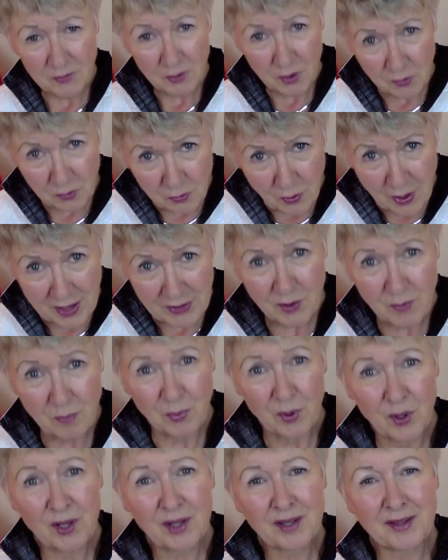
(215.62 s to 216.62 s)
you've read the
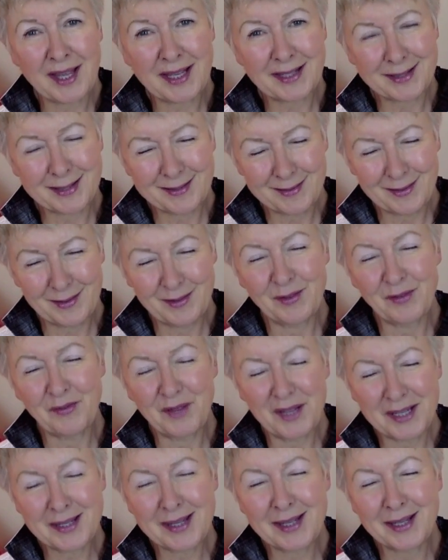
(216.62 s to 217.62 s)
book, that's the
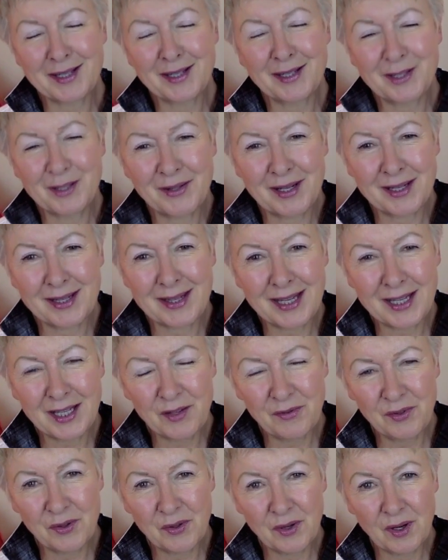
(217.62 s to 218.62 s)
first thing to do, I
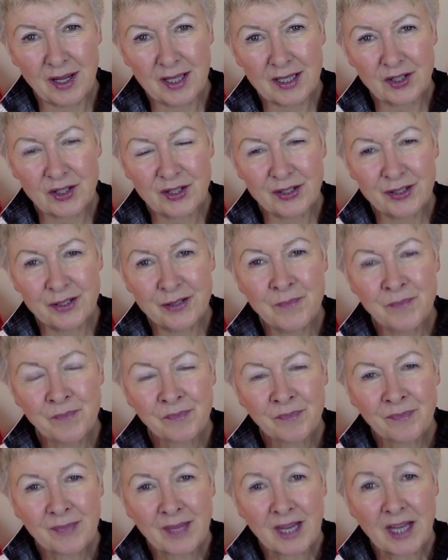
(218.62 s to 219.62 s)
think, if you'd like to.
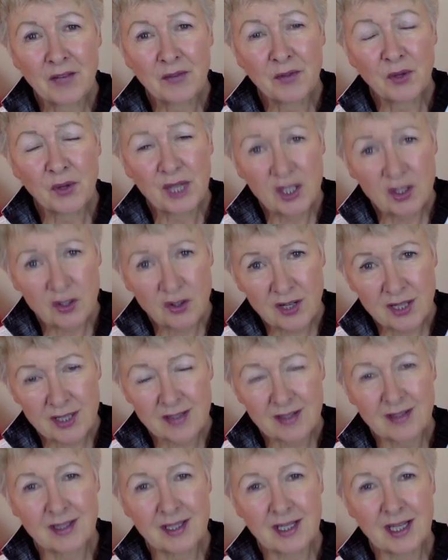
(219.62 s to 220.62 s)
And if you're
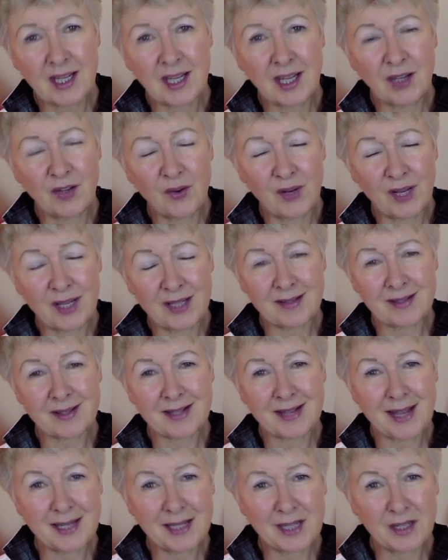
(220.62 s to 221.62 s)
interested in taking your
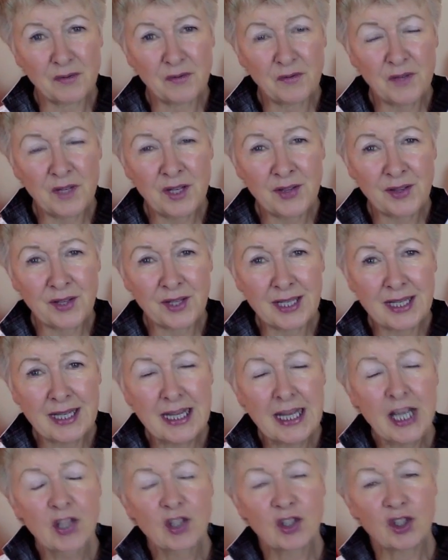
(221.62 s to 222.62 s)
understanding further,
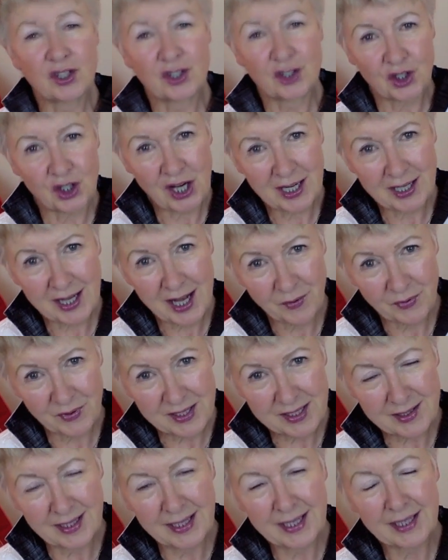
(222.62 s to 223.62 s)
just check out
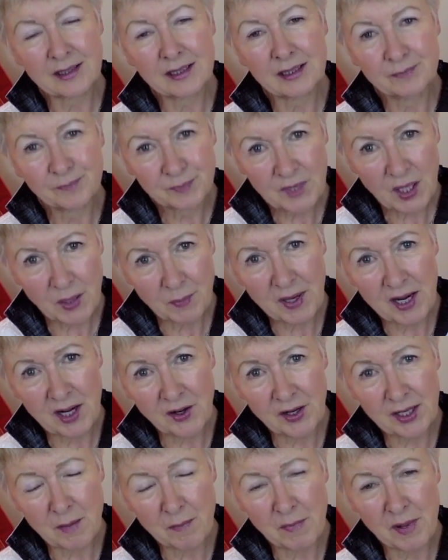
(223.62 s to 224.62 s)
this link
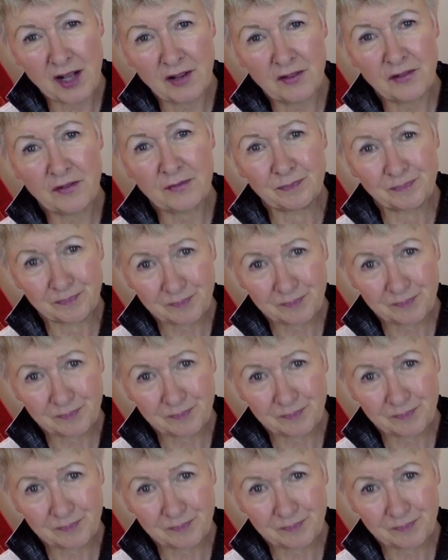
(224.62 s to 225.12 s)
appearing above